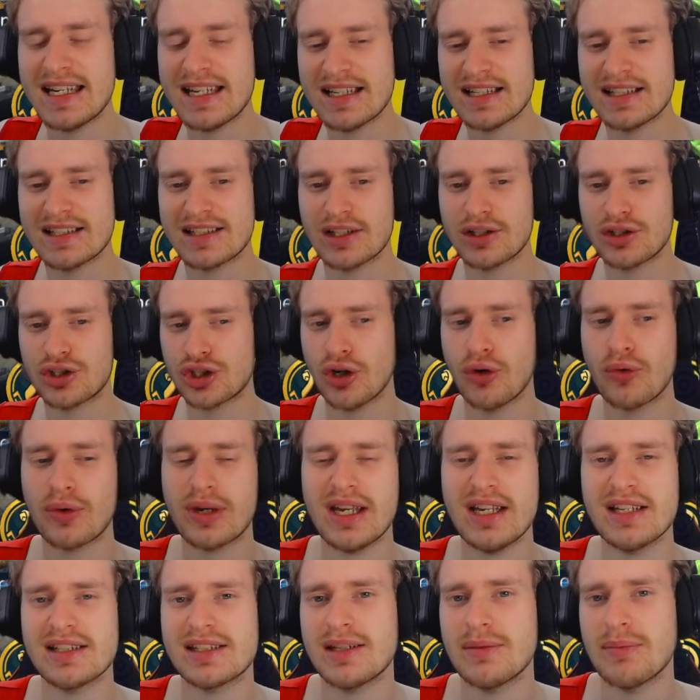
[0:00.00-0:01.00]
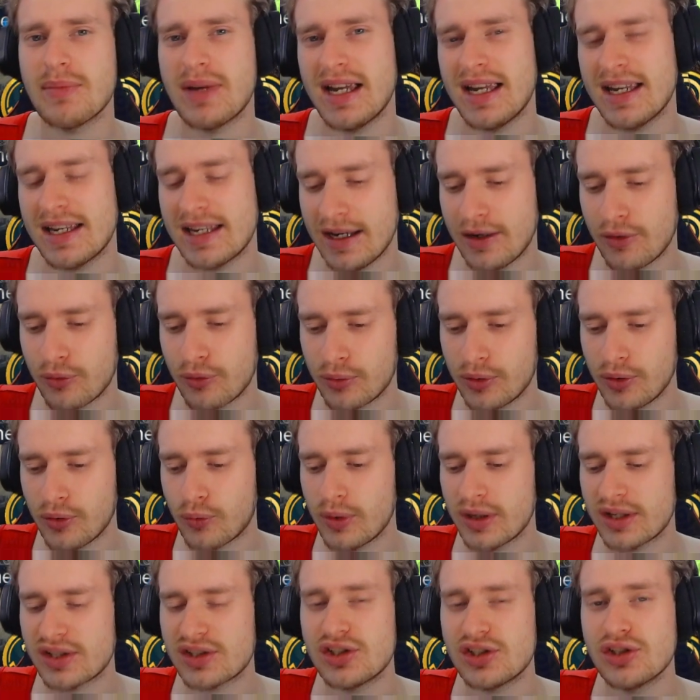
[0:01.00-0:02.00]
is showcasing my account real
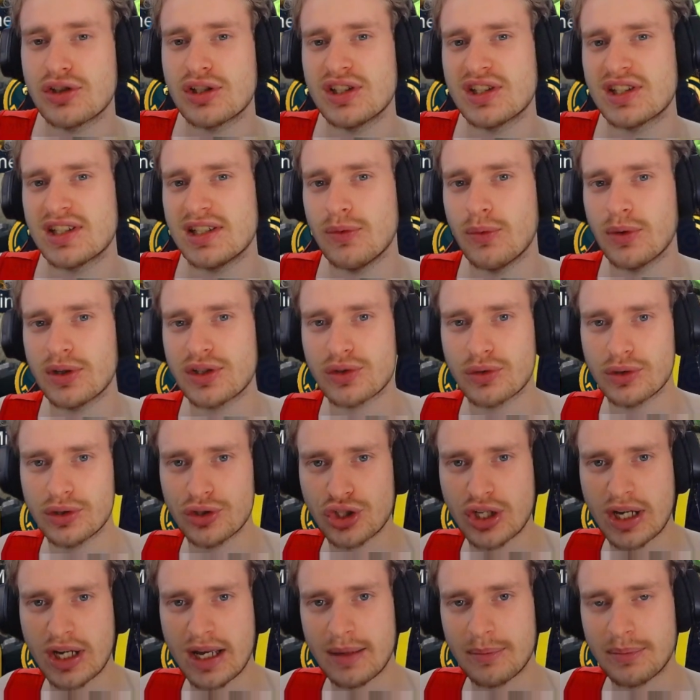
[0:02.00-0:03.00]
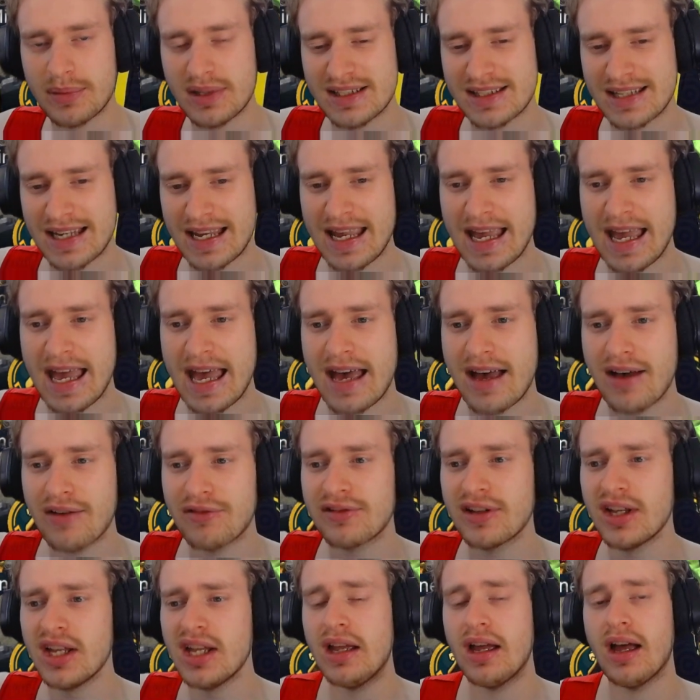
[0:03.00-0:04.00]
quick so you can see what sort of champions I have.